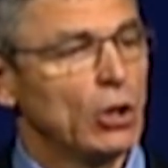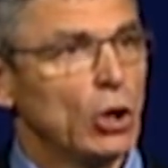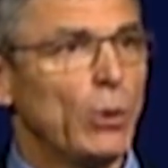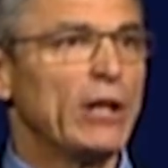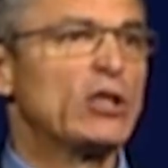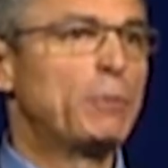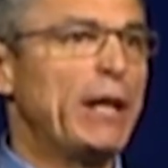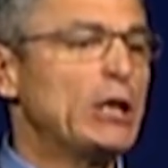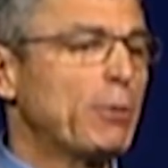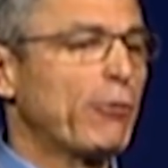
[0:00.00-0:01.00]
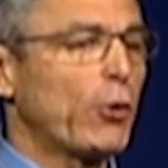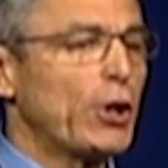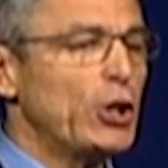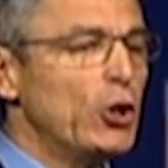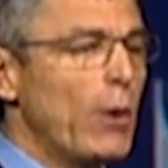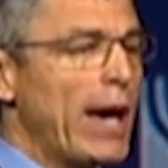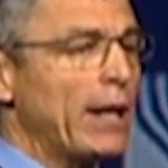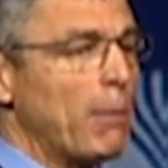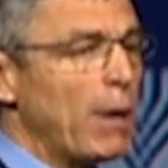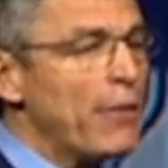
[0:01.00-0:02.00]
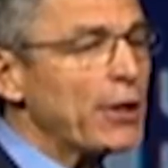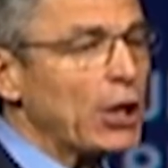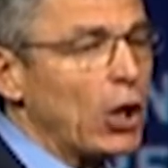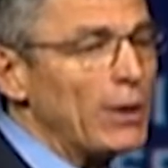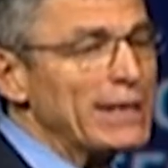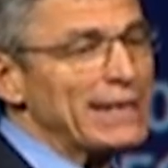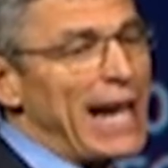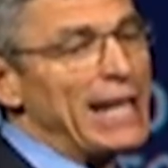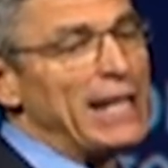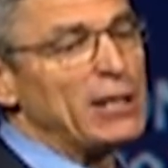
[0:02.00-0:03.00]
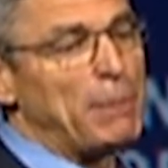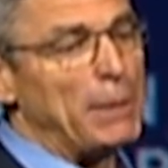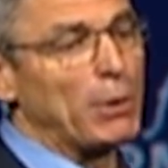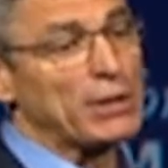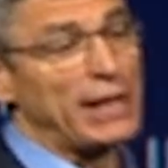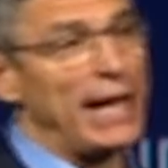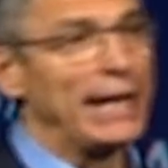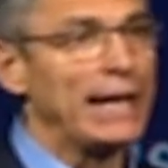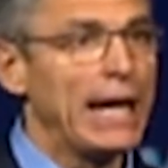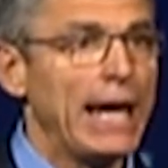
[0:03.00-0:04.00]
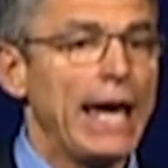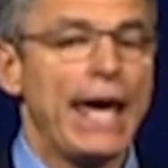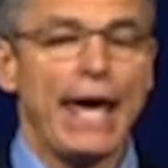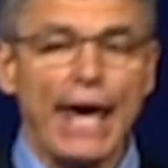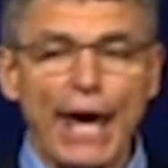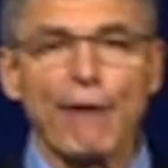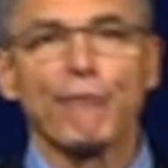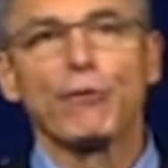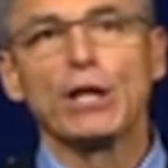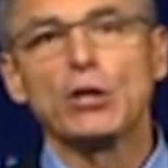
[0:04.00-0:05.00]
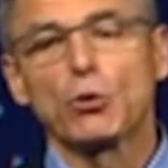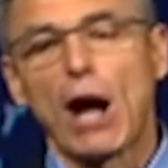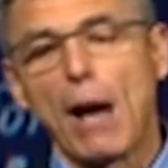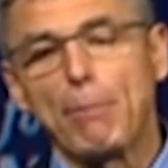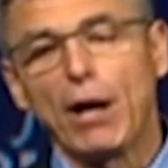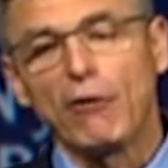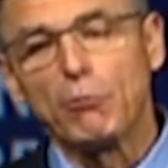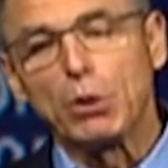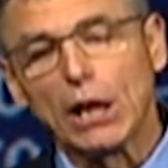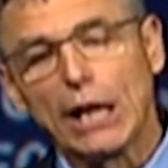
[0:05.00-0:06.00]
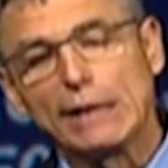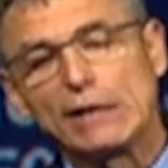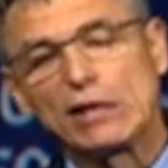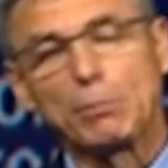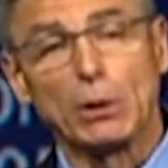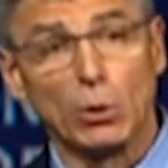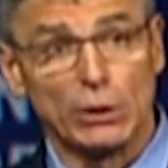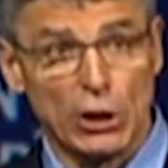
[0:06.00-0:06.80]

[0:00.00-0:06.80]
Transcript: who in a speech before the UN a month ago incited his people saying, "Every drop of blood spilled